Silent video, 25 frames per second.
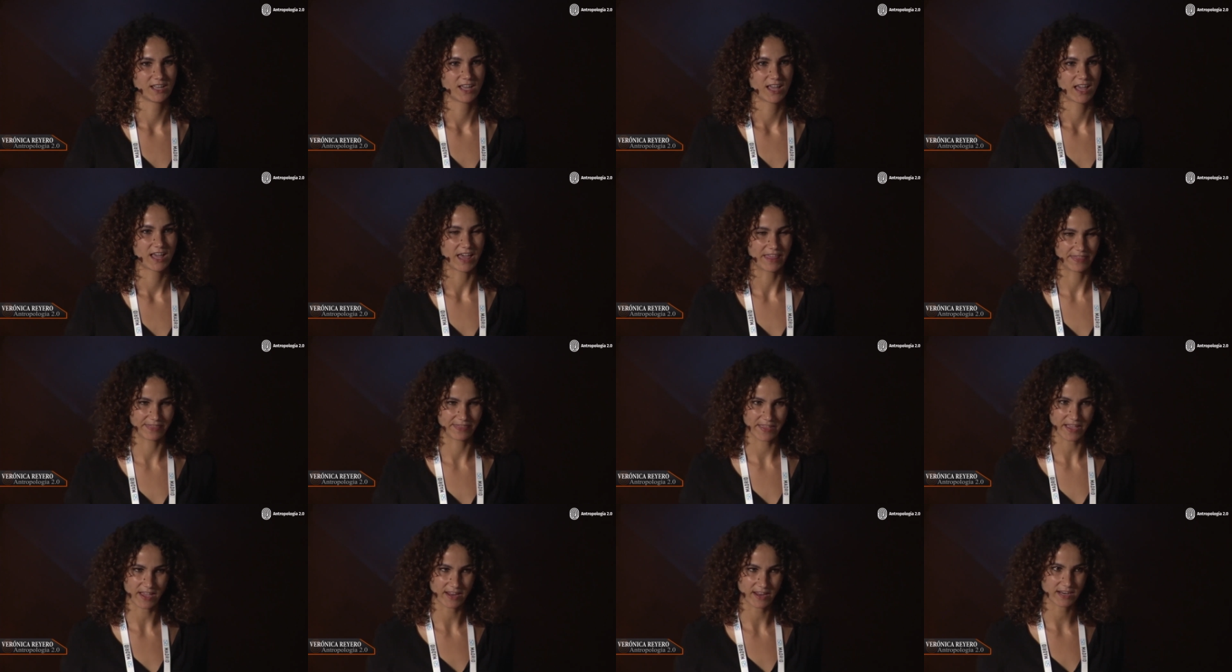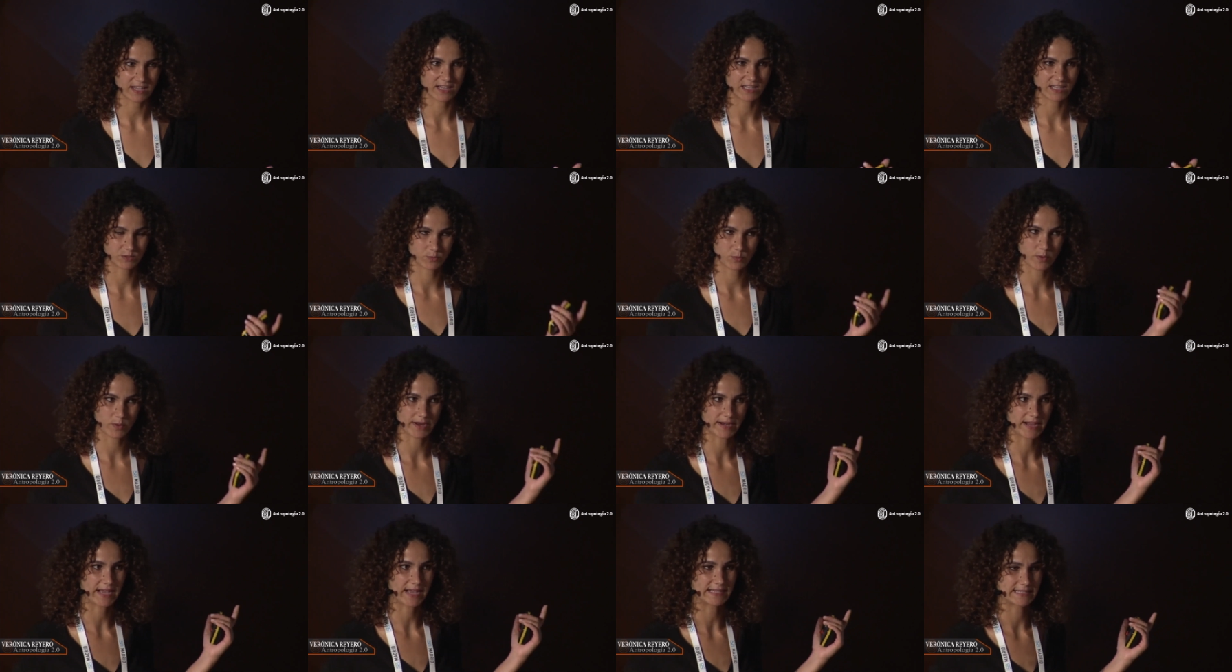And that is
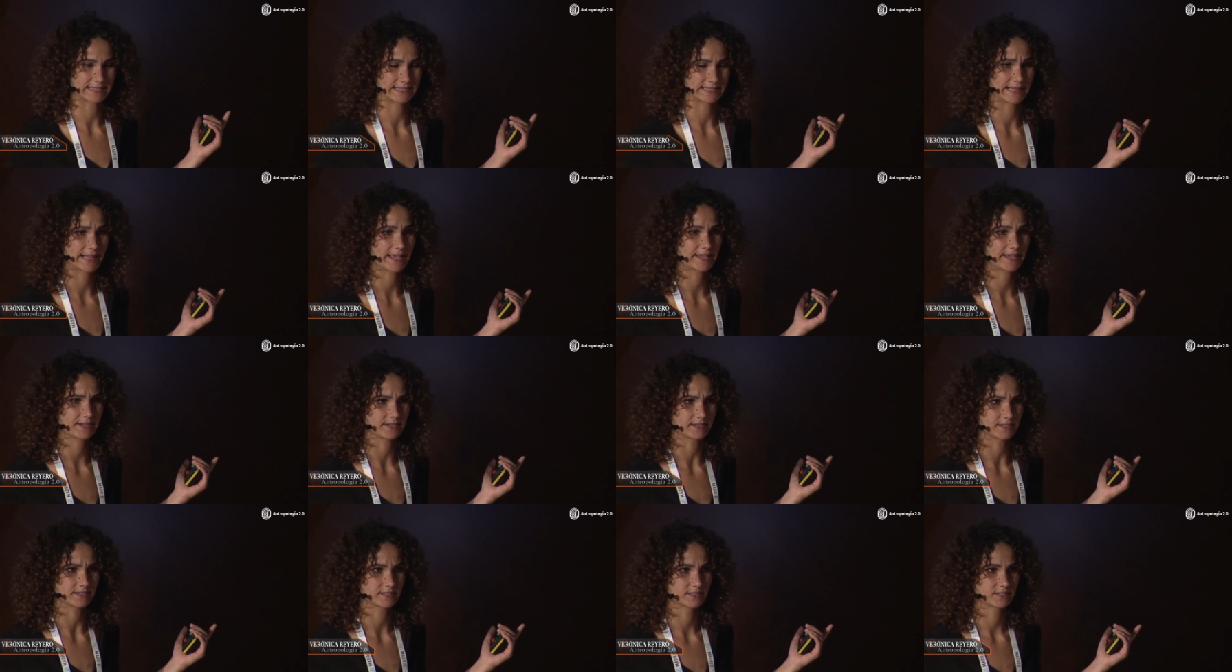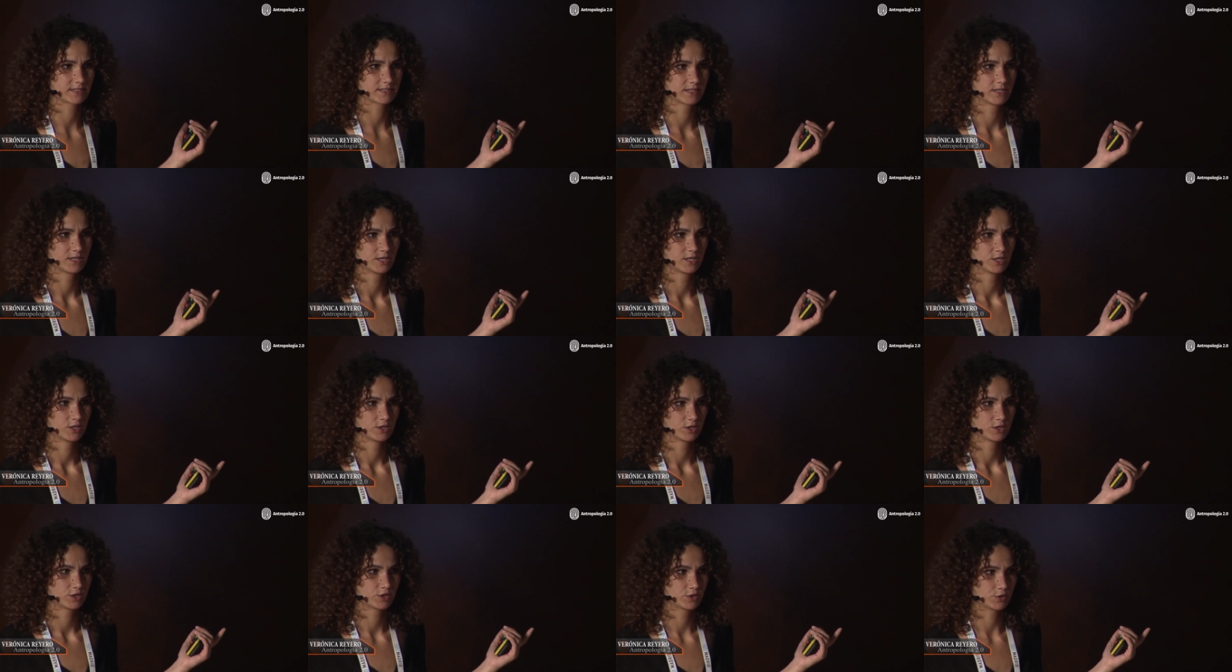what has led us
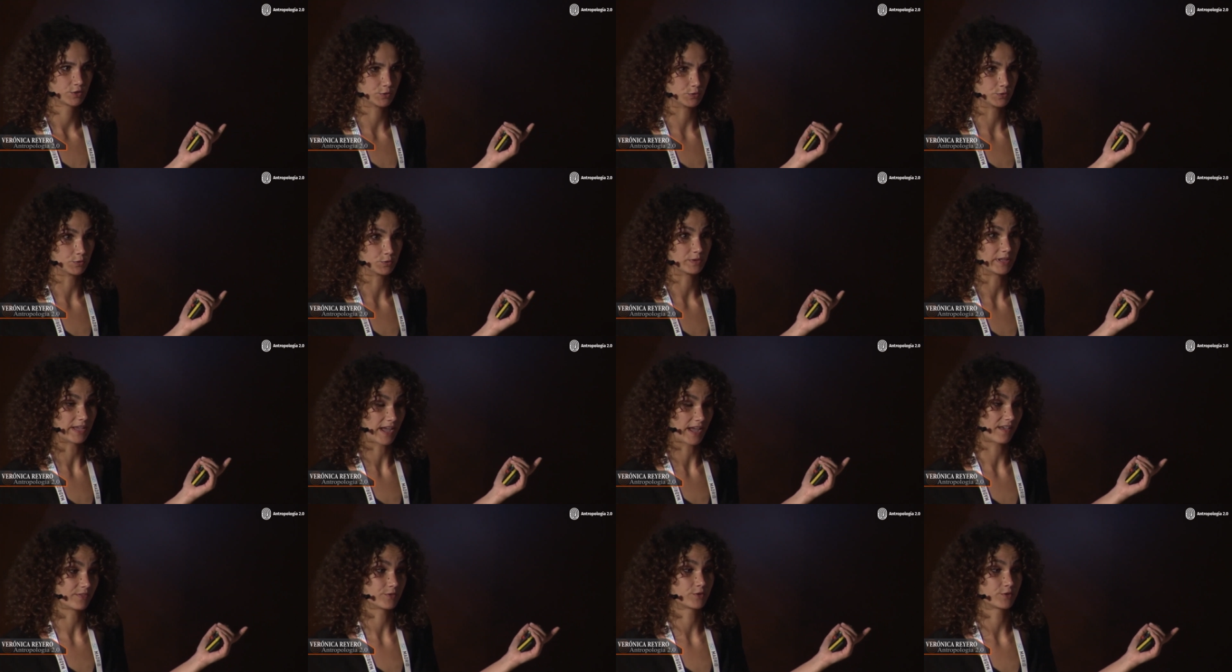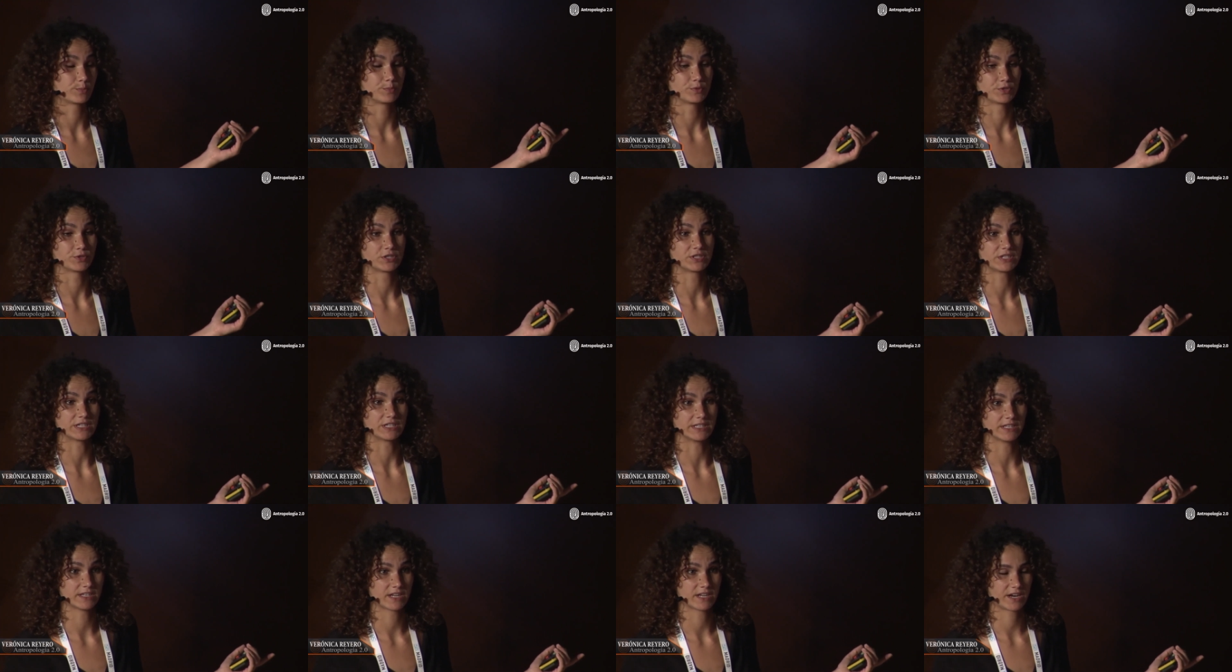to the
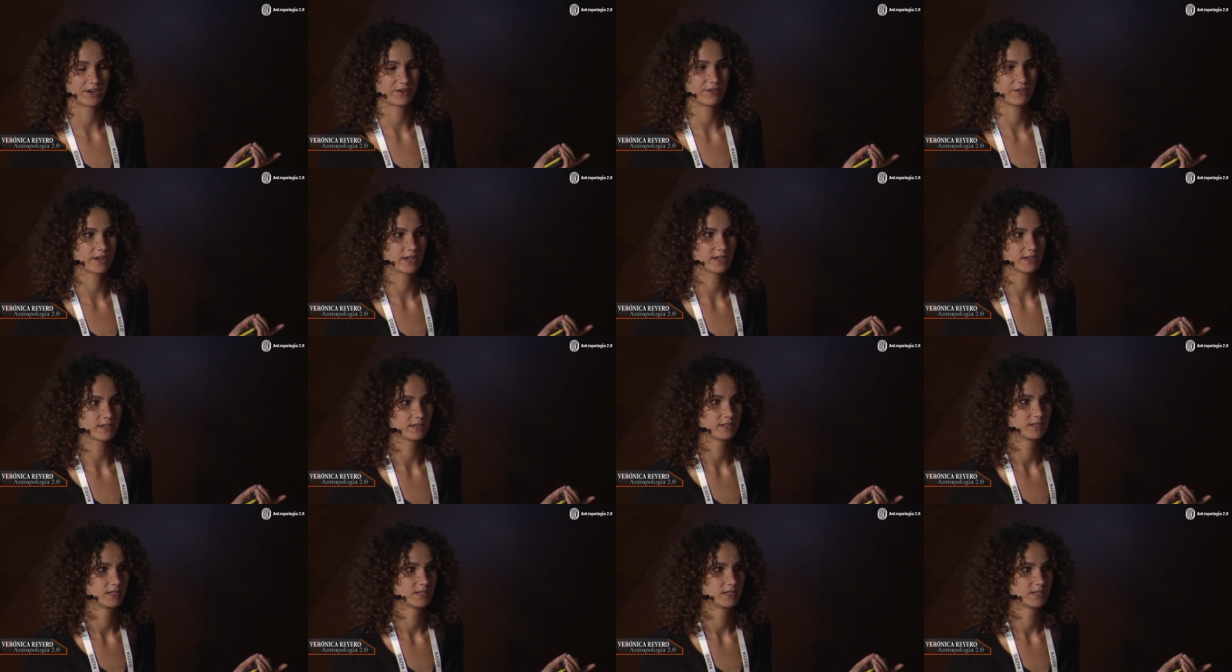Anthropocene era